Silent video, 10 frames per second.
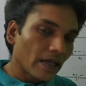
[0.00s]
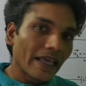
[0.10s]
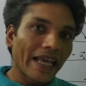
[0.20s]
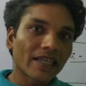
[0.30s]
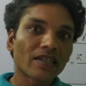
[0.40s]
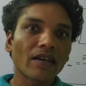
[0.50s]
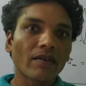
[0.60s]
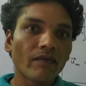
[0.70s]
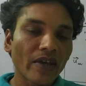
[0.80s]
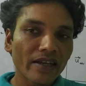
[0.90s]

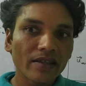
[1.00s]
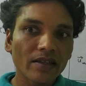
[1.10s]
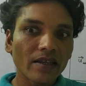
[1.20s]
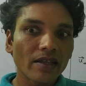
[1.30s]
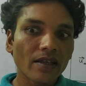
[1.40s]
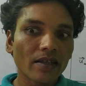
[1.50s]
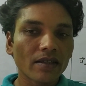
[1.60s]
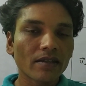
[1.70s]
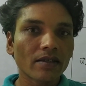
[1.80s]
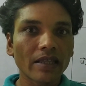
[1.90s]
when
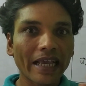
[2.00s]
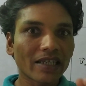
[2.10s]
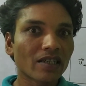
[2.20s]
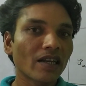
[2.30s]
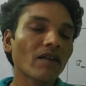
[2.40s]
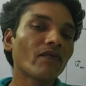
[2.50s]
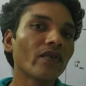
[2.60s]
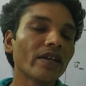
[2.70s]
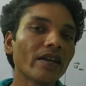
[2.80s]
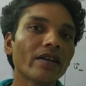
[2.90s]
external
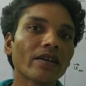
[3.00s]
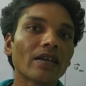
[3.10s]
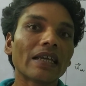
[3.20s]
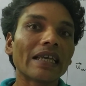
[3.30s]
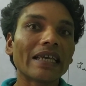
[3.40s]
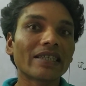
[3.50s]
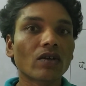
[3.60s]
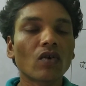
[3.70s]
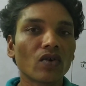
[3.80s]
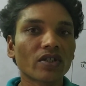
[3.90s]
field is
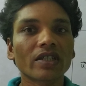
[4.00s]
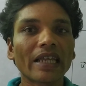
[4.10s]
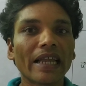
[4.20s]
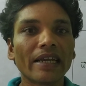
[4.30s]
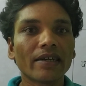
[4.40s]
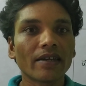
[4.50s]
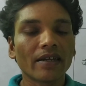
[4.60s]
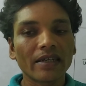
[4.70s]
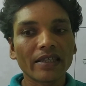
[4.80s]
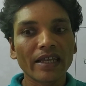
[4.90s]
constant,
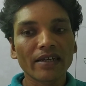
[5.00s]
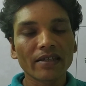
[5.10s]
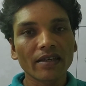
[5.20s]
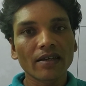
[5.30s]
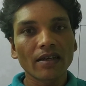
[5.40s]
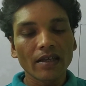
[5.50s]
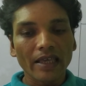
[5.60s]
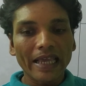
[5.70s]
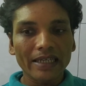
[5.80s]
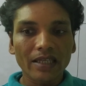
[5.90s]
then the
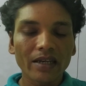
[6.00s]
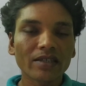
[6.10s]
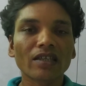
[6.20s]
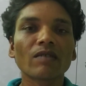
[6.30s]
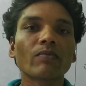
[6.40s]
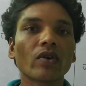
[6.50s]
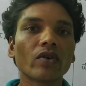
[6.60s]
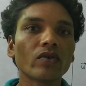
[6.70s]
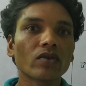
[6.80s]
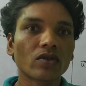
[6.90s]
acceleration
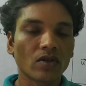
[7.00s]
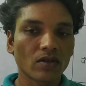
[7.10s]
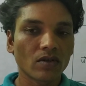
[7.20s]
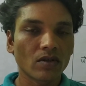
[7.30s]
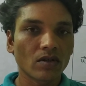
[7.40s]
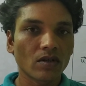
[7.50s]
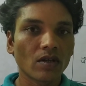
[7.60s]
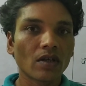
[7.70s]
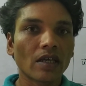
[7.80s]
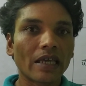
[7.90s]
produced
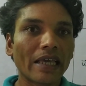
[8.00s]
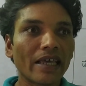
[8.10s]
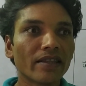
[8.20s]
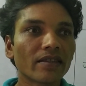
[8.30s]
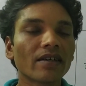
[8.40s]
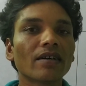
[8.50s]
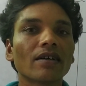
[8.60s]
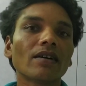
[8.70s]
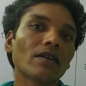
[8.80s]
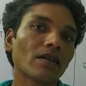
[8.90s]
in the